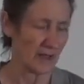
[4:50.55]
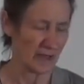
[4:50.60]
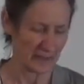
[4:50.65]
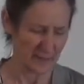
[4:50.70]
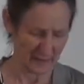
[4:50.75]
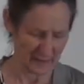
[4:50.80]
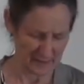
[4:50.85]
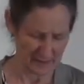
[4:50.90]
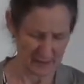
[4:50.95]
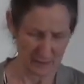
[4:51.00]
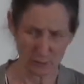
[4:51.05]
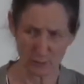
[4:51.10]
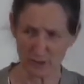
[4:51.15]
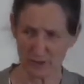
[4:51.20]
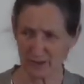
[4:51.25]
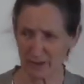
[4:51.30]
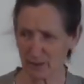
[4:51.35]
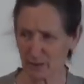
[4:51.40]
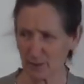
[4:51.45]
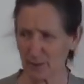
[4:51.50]
And I said,
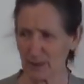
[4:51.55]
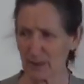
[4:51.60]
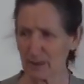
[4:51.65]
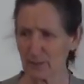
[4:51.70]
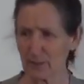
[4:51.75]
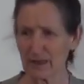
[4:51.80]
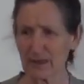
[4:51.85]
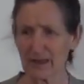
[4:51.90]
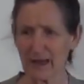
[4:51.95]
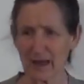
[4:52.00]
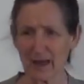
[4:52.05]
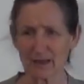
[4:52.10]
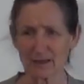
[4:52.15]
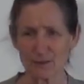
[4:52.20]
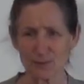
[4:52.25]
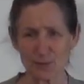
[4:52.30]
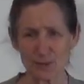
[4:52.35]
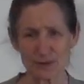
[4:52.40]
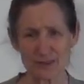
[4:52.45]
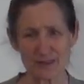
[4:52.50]
Well, it'll be a bit hard
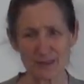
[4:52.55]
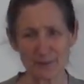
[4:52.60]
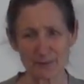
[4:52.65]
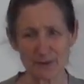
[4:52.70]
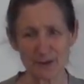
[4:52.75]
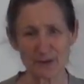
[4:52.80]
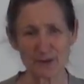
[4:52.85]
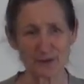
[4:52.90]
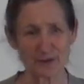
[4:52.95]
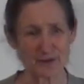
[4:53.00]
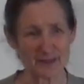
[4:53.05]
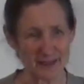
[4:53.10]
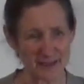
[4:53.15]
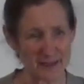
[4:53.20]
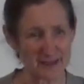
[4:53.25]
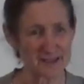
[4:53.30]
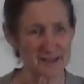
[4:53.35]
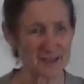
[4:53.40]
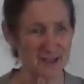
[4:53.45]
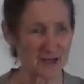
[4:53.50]
to put something on the
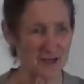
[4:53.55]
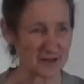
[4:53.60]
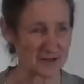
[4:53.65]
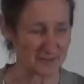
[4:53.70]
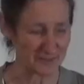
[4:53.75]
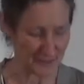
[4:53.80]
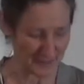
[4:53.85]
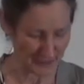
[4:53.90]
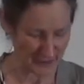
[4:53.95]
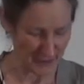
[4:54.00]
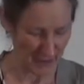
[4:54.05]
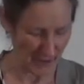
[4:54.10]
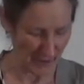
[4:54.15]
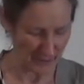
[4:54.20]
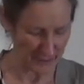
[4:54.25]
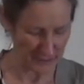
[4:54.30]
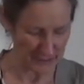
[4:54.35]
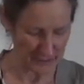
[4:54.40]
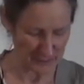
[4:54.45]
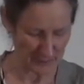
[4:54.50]
inside of the
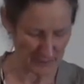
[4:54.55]
nose,